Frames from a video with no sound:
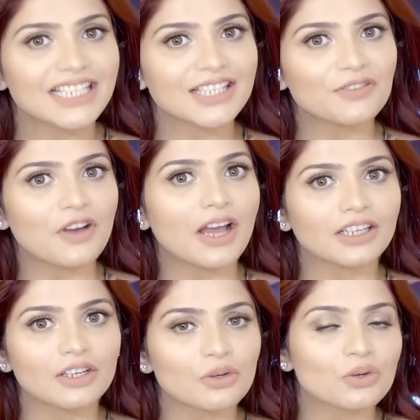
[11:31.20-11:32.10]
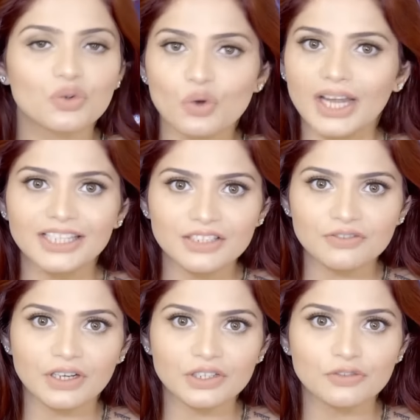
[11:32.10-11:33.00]
is the final look right in
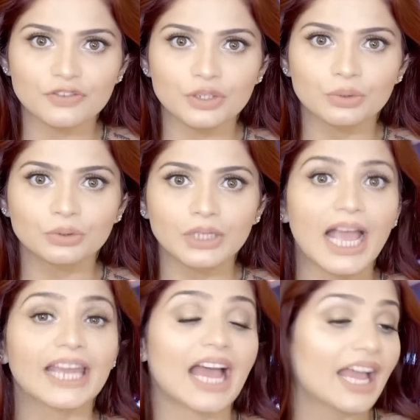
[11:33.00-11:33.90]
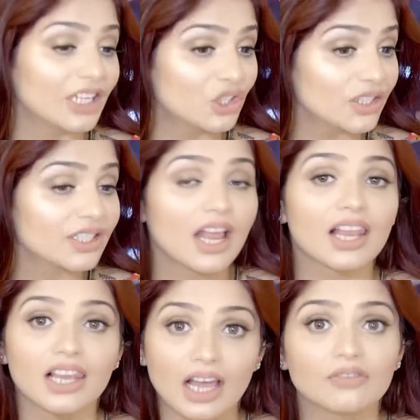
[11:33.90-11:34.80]
front of you and I just
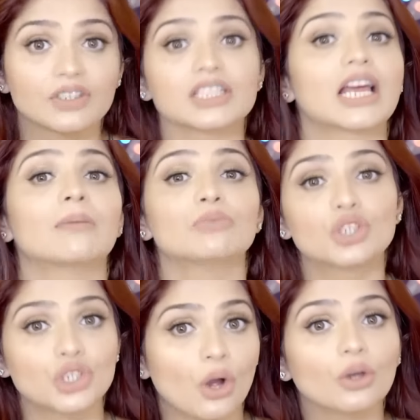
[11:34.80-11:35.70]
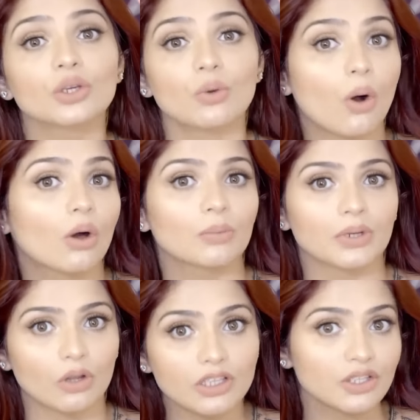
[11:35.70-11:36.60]
loved it. I'm sure you all
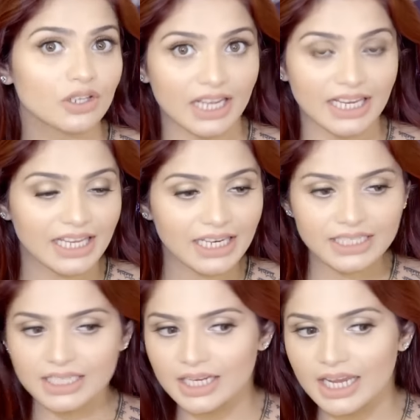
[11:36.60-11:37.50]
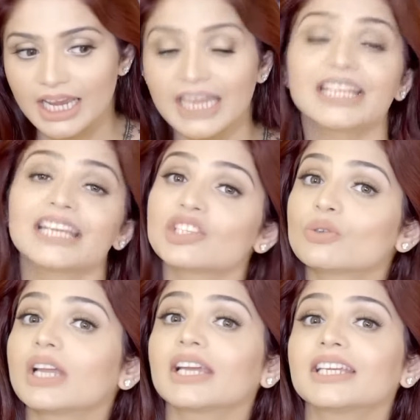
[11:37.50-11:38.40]
will also like it. In case
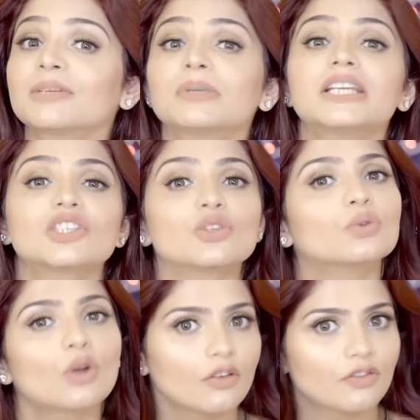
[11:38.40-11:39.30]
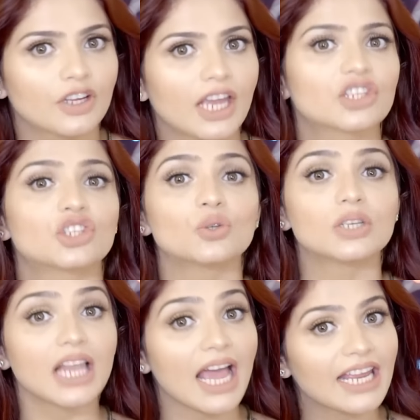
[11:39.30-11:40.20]
you like it, please do not forget to
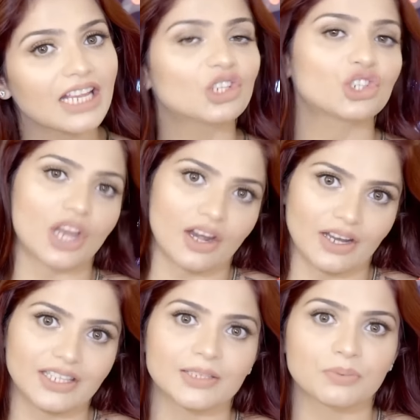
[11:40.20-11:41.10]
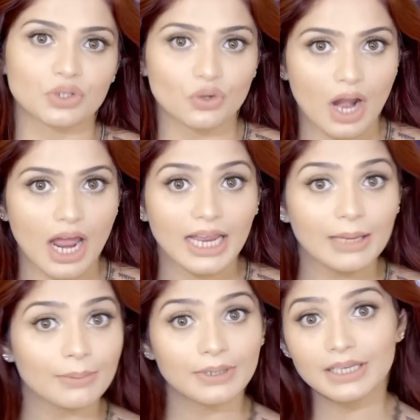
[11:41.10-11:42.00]
like, share and
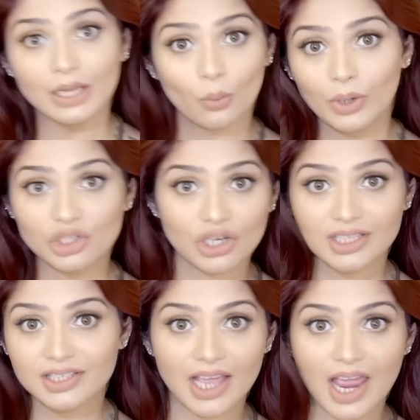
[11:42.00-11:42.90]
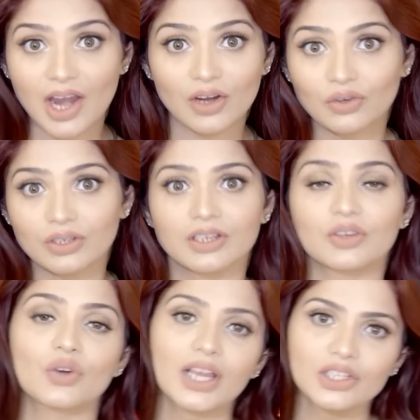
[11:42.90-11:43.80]
subscribe, which is there
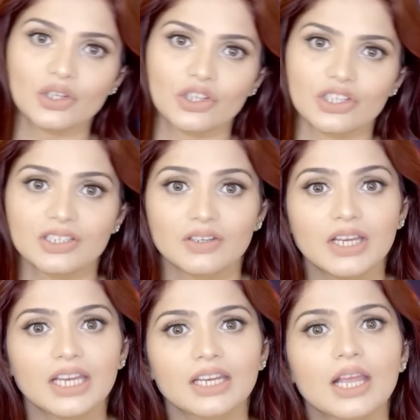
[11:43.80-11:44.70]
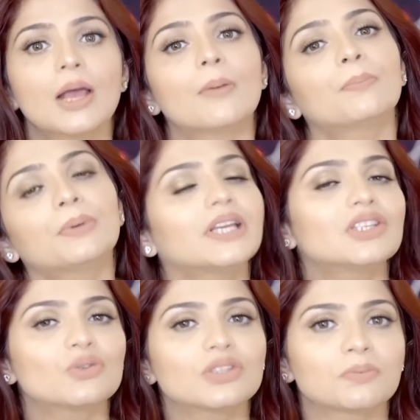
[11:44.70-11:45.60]
right on your screen.
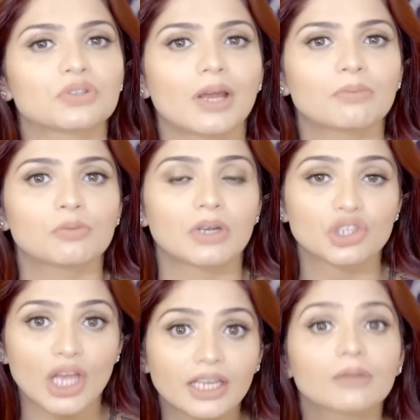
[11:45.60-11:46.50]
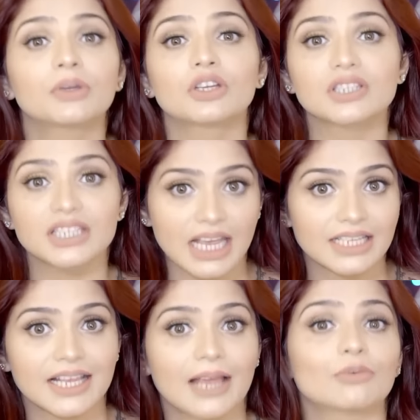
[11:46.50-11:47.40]
Please do subscribe to my channel because
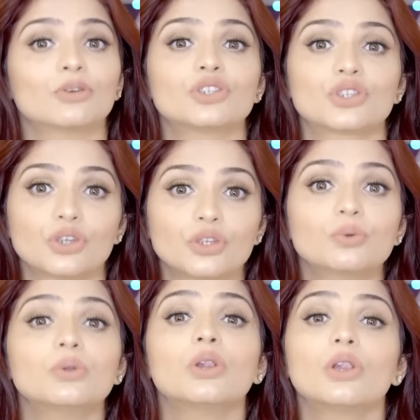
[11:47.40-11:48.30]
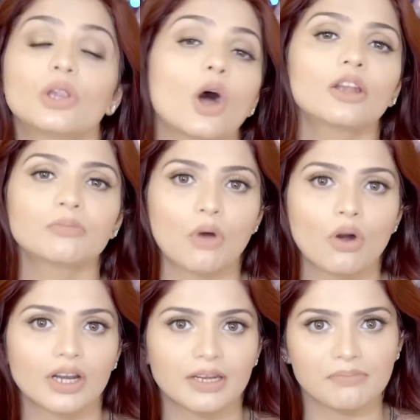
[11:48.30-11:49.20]
yes, I'm going to show you a lot
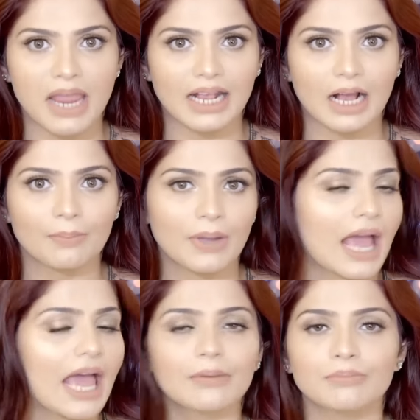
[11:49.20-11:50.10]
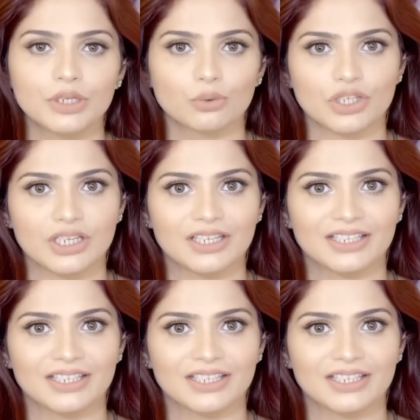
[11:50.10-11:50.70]
more in makeup and beauty.